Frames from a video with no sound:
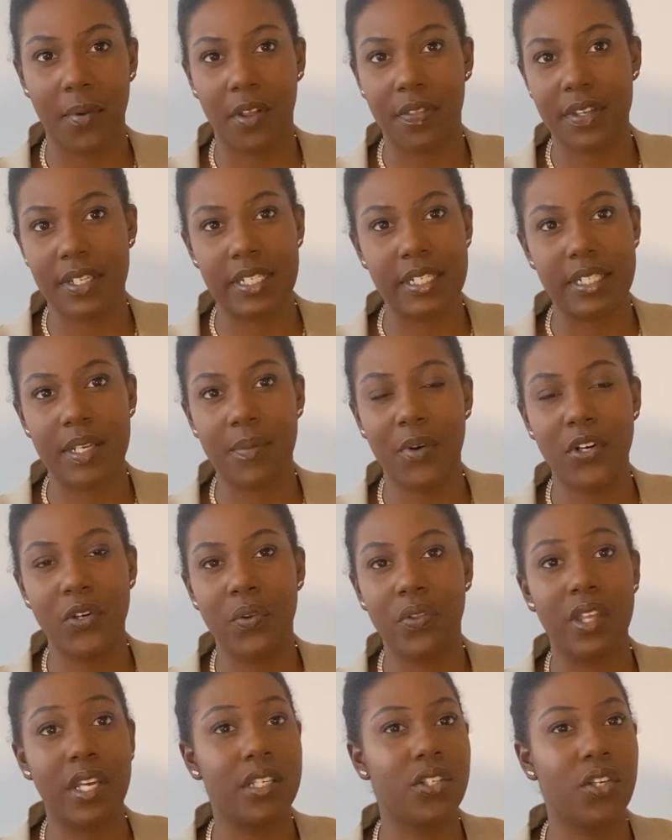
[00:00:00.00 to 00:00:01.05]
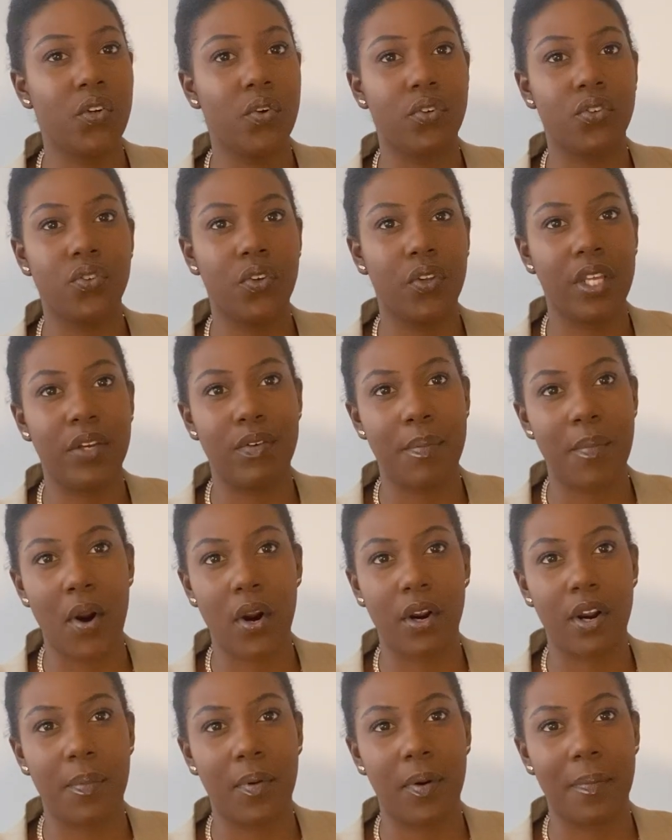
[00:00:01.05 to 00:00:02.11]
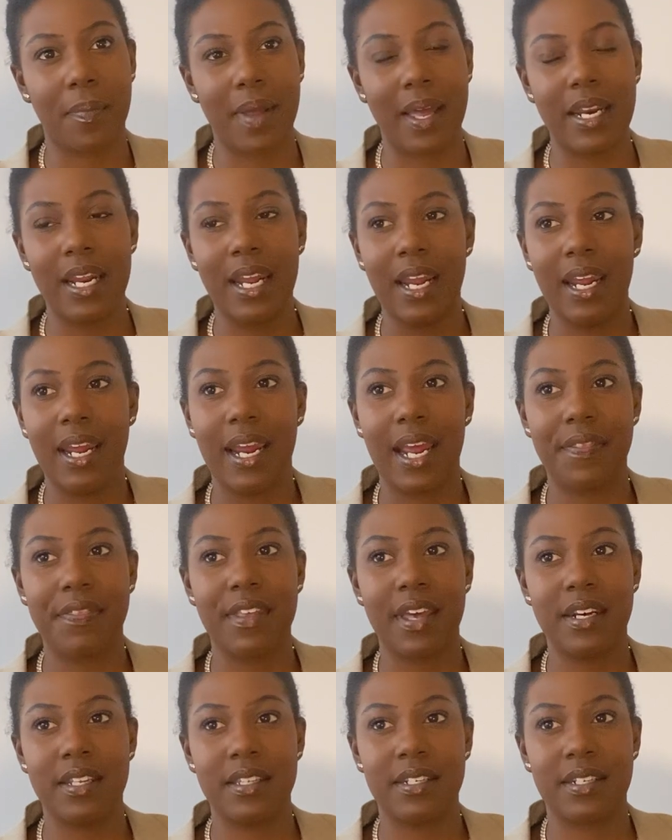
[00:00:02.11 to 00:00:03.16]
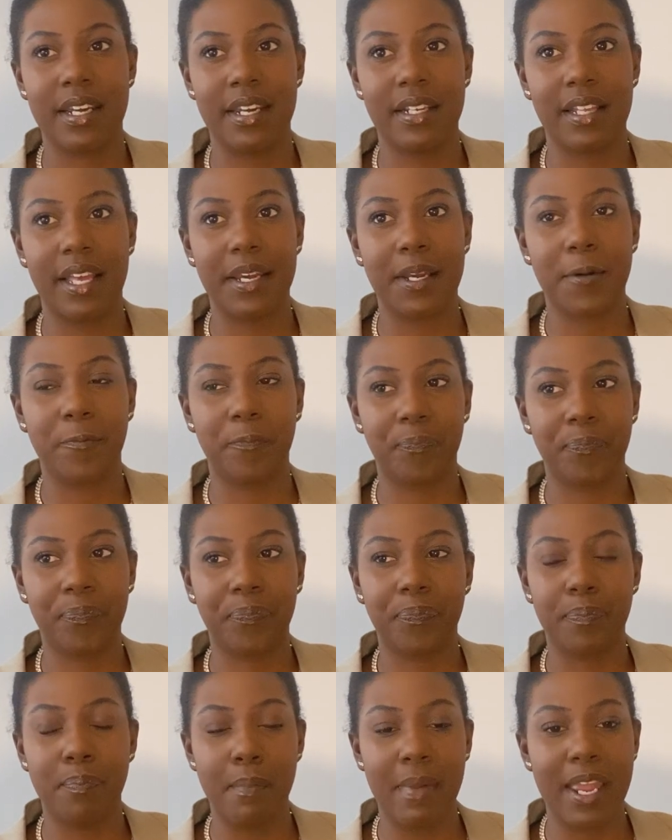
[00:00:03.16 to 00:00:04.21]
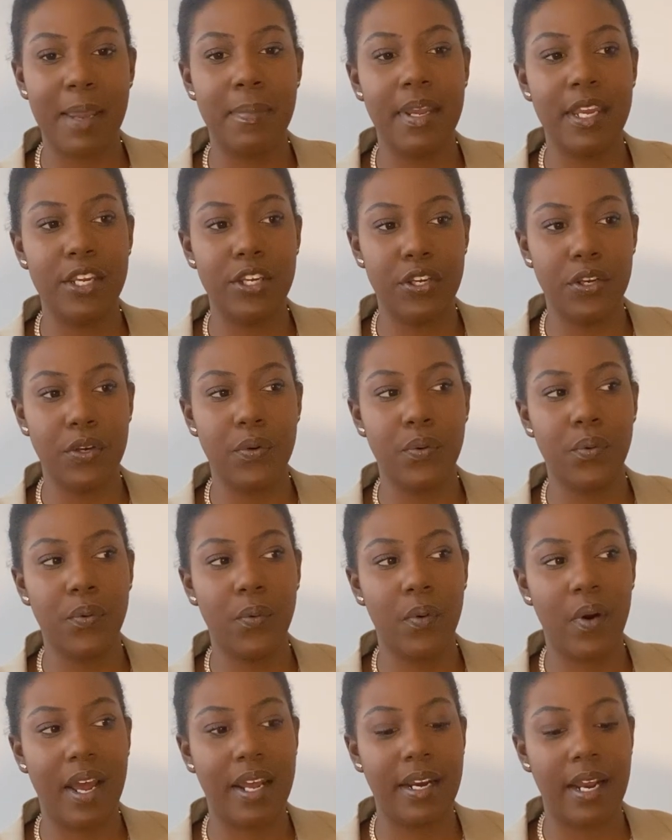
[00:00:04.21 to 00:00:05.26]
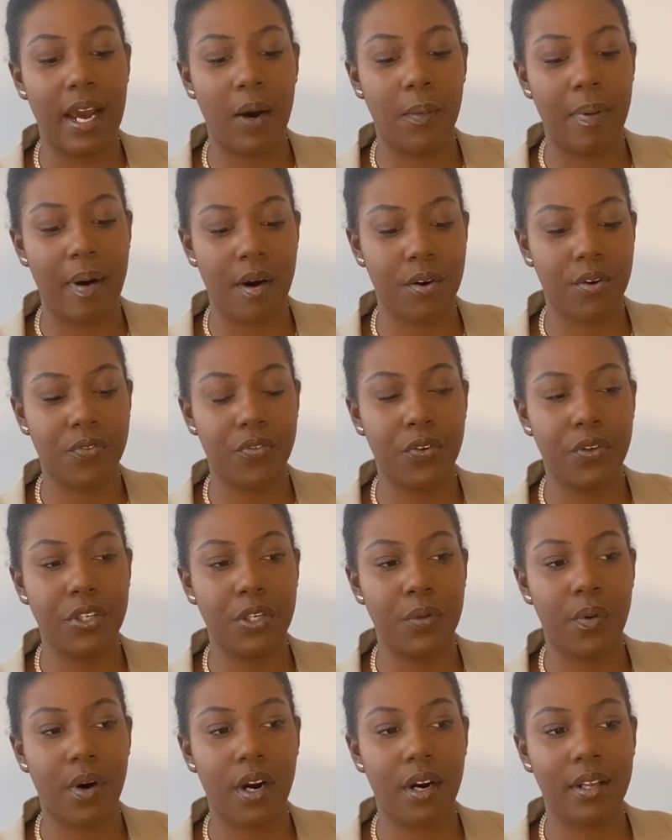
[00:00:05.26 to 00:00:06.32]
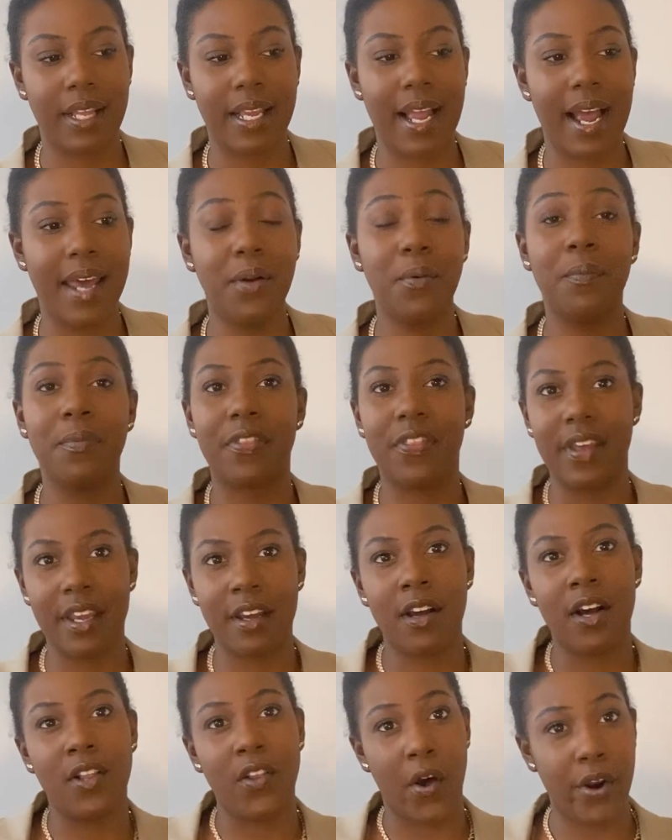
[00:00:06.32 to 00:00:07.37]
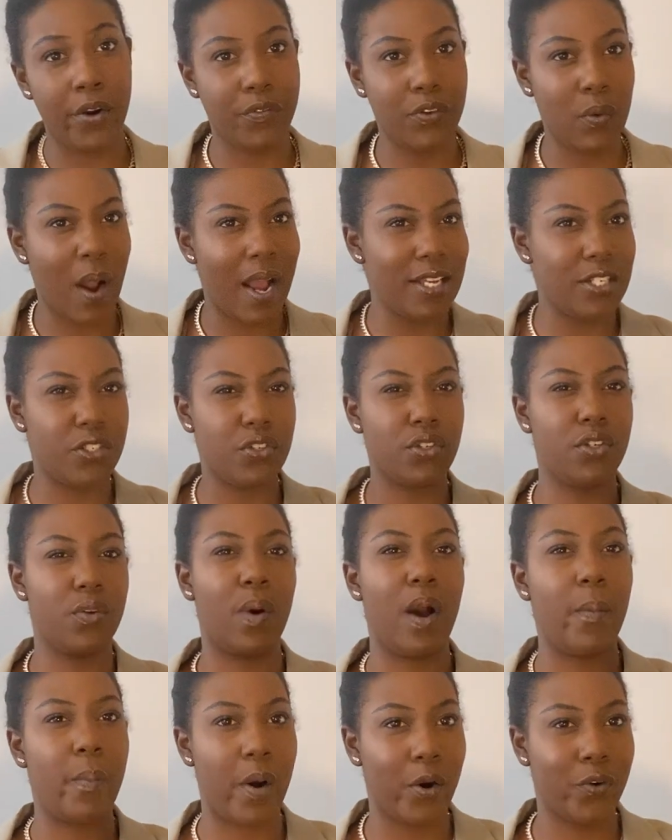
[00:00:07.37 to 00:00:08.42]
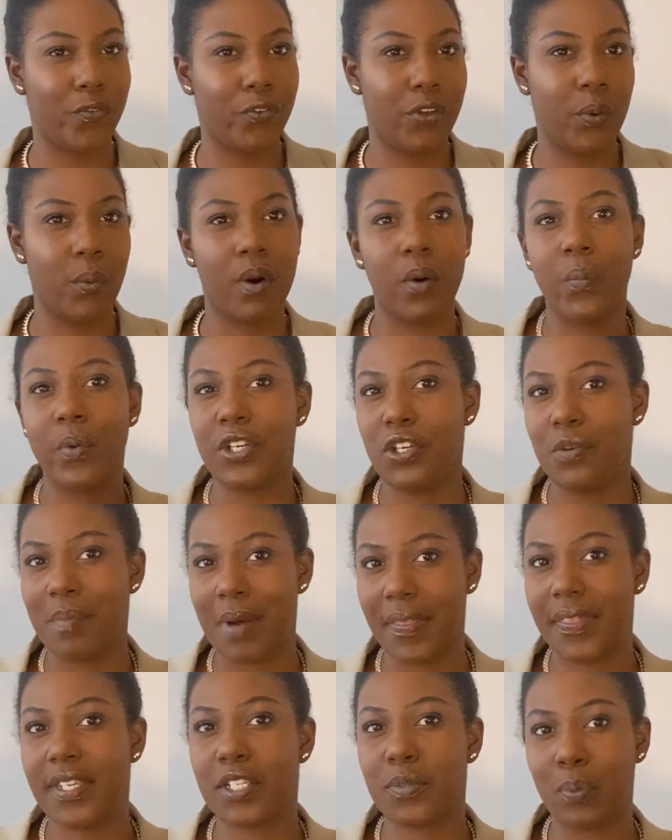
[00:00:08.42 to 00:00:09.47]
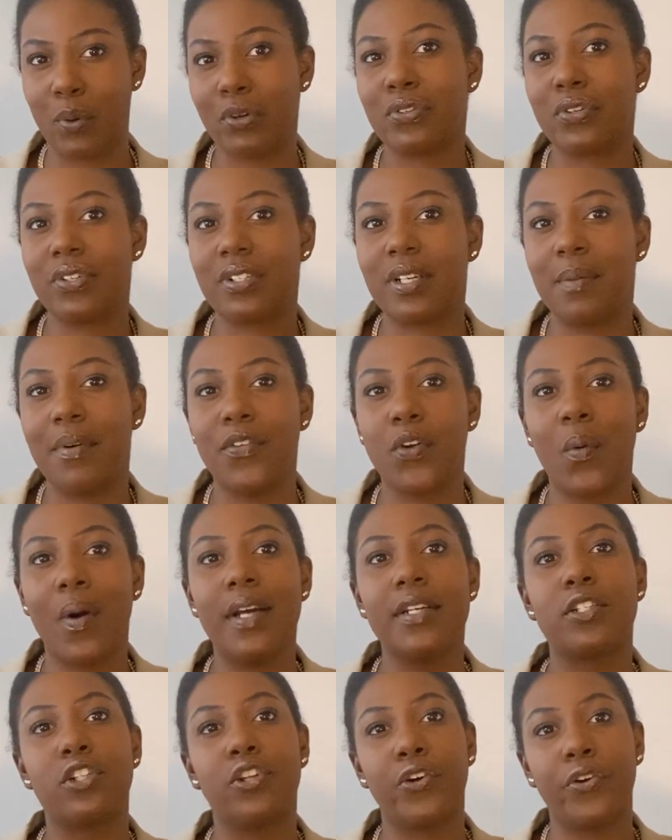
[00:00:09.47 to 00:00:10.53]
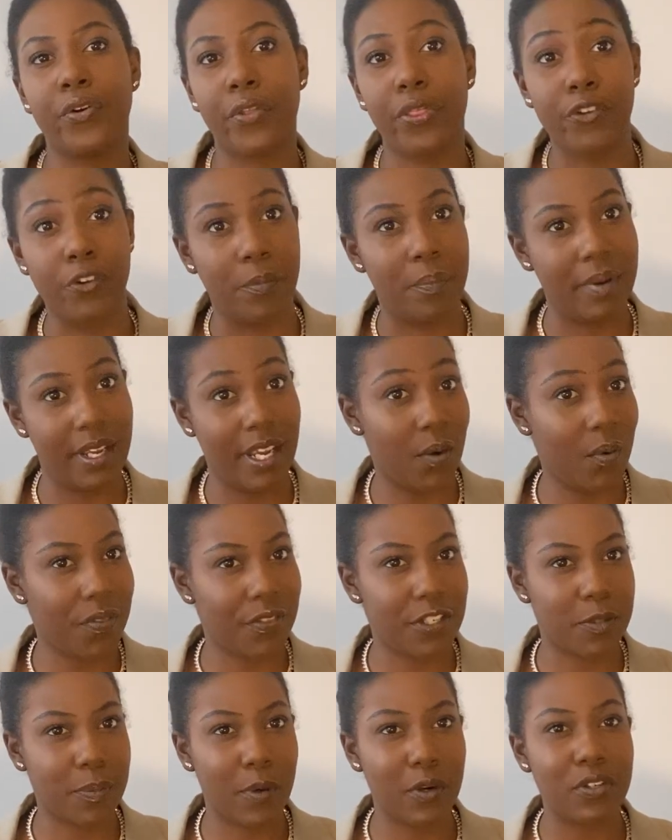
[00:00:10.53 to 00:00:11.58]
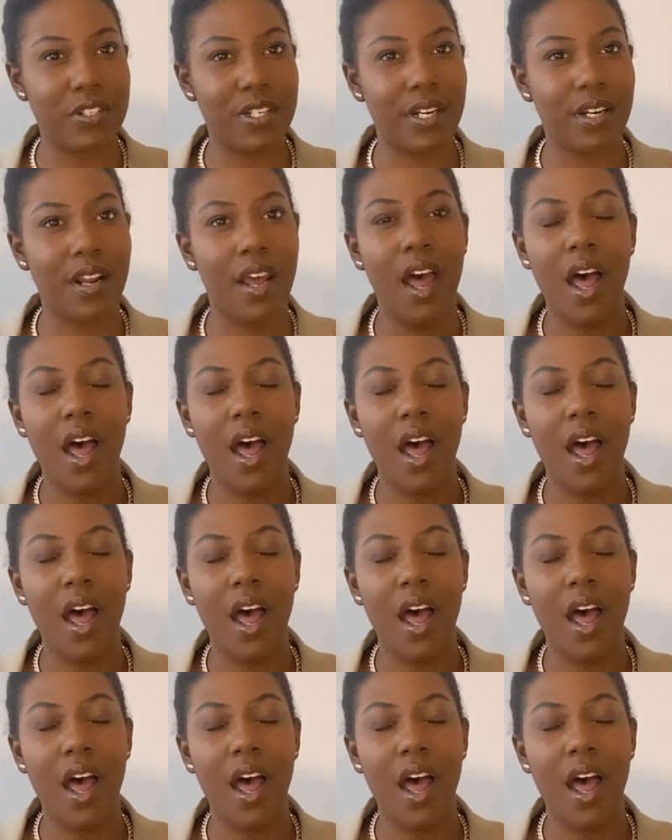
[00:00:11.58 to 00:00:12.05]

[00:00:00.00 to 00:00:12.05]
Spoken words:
This is someone who thinks that you're truly remarkable, but at the end of the day, like, maybe you and how powerful you are. Like, I don't think a lot of you guys knew how powerful you were when you met this person. Some of you guys learned through being with this person.